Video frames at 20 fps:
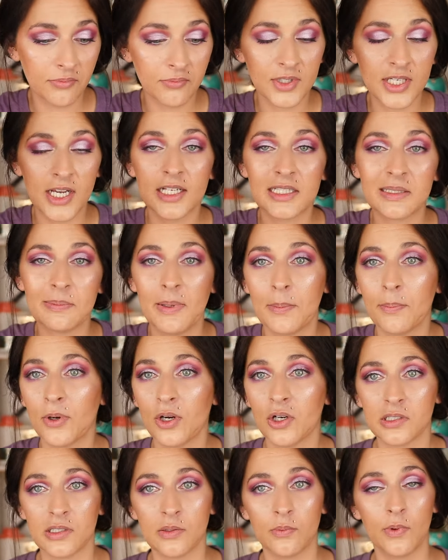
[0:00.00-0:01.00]
toss my
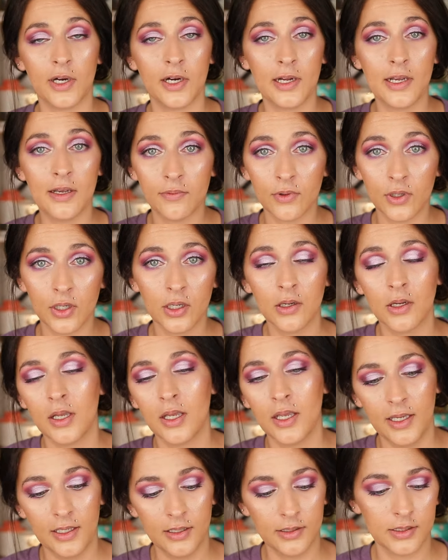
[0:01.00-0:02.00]
purse wherever.
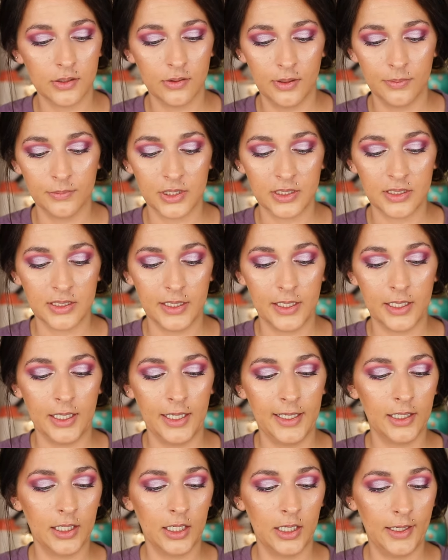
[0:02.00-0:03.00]
And so I'm just like,
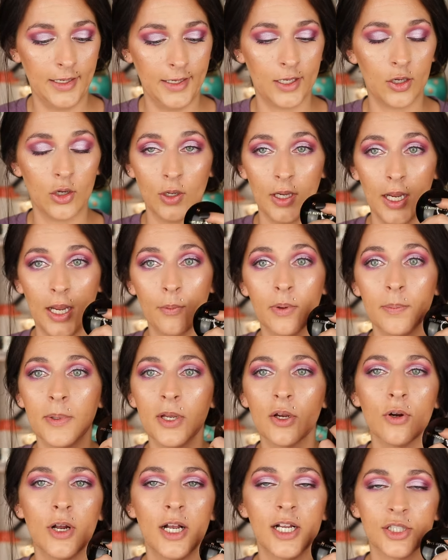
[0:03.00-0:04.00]
I would be
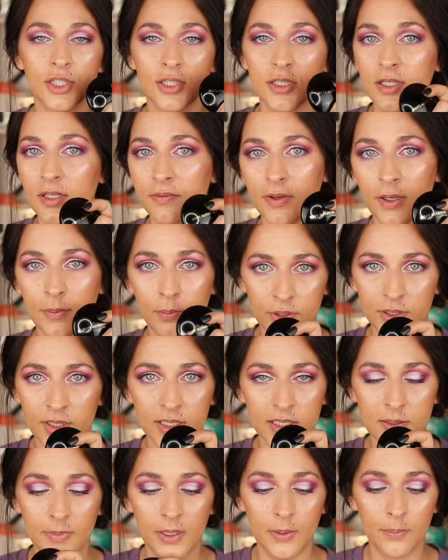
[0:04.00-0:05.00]
crushed if I put
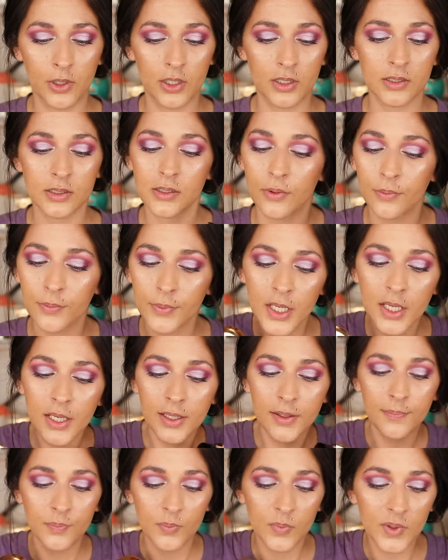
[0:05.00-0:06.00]
this in my purse. So
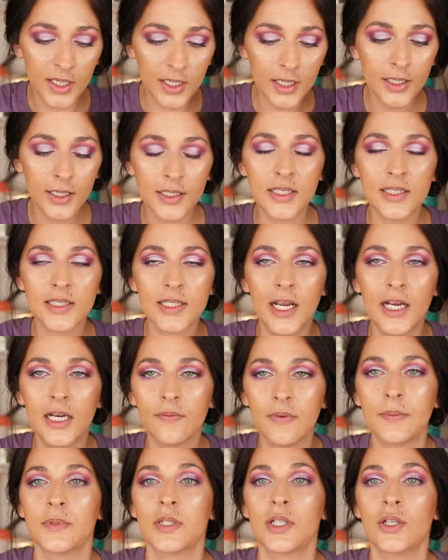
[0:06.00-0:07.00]
it's kind
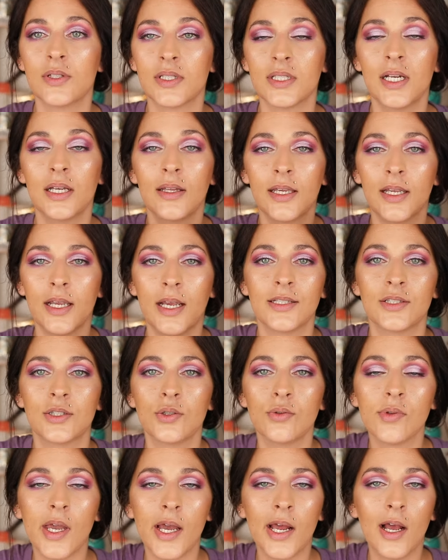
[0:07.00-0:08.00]
of up to you. It's not like I
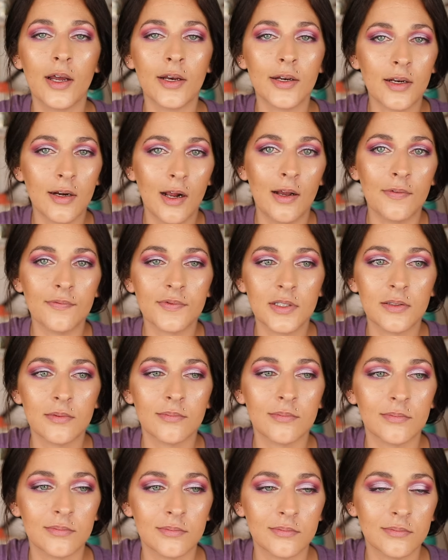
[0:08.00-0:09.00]
do that on an
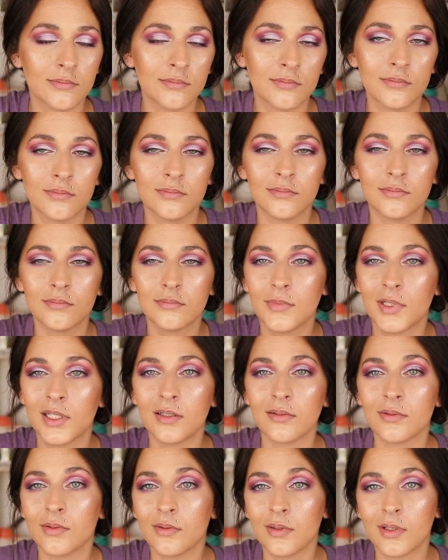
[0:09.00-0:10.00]
often, I
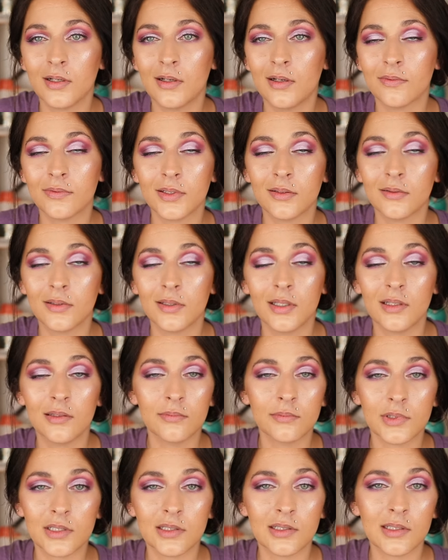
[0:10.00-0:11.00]
don't do that oftenly.
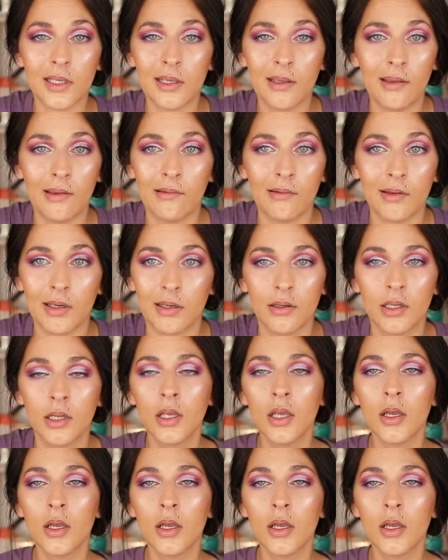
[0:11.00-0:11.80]
I'm just like, eh.